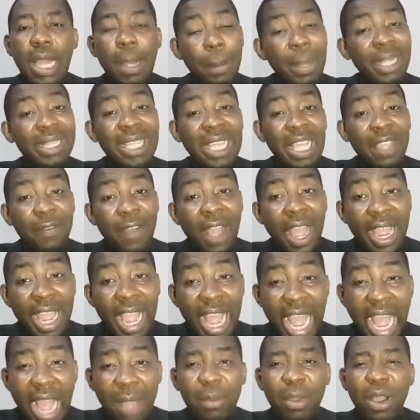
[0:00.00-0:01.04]
But if I
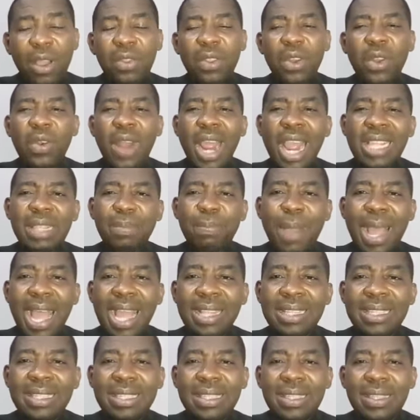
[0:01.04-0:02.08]
am on the right
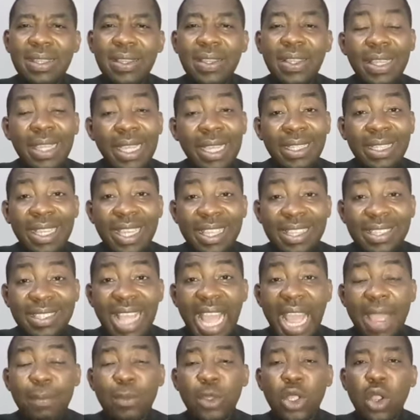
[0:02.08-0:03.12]
path, it is
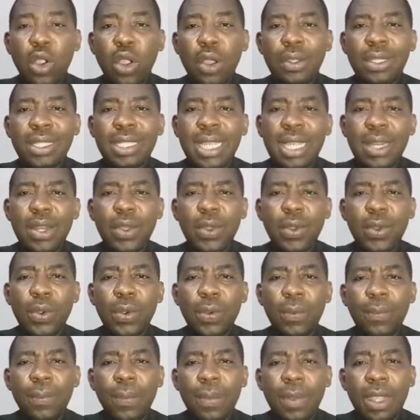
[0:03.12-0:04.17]
time to continue.
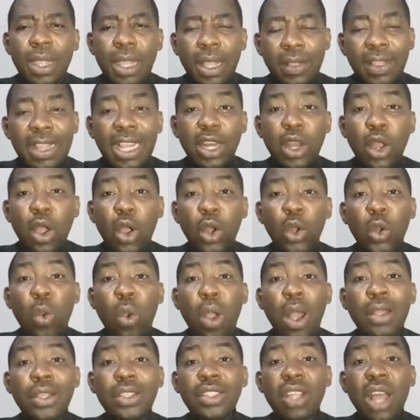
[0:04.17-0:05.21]
The Lord
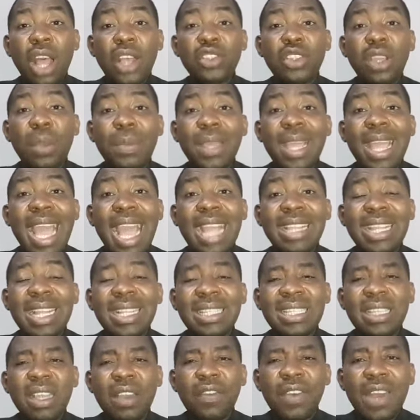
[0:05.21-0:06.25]
wants us to be
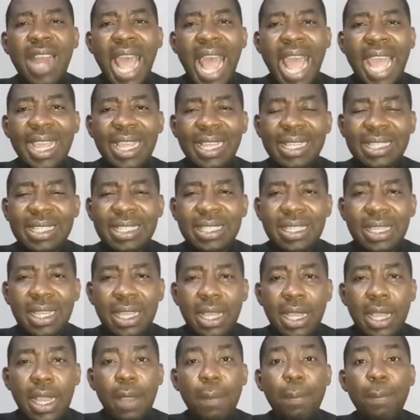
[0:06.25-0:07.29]
agents of light.
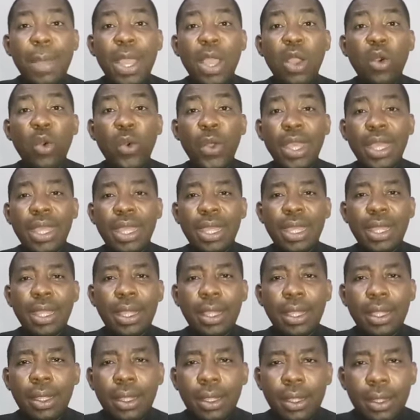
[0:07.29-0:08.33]
May we
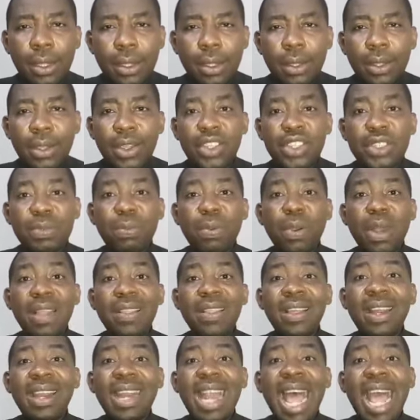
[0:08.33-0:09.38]
spread
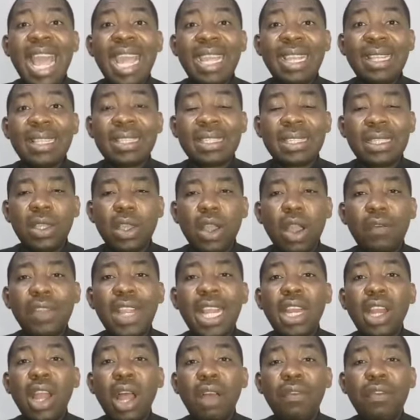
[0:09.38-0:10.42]
the light of
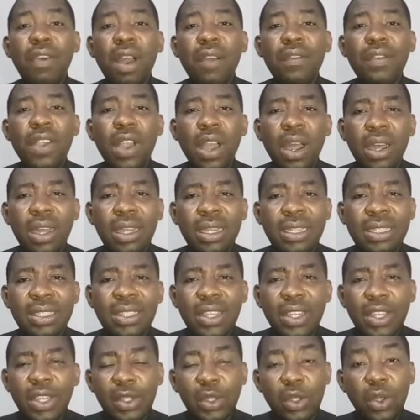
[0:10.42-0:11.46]
the love of God
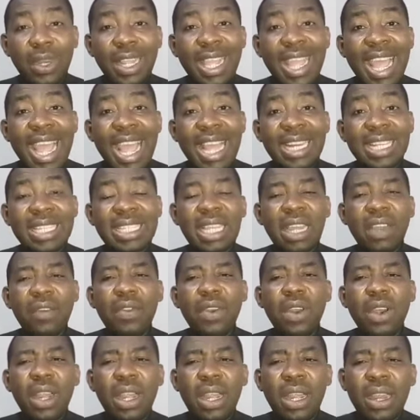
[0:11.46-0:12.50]
to the ends of
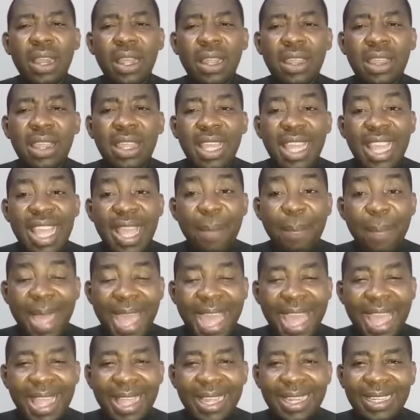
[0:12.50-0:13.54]
the earth.
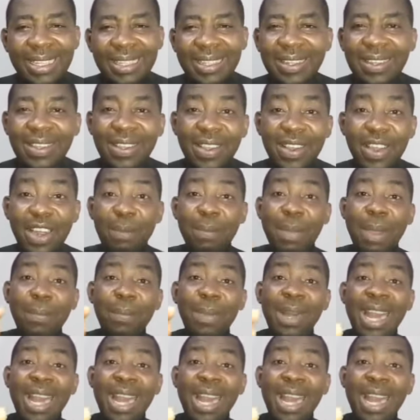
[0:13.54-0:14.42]
Amen. Remain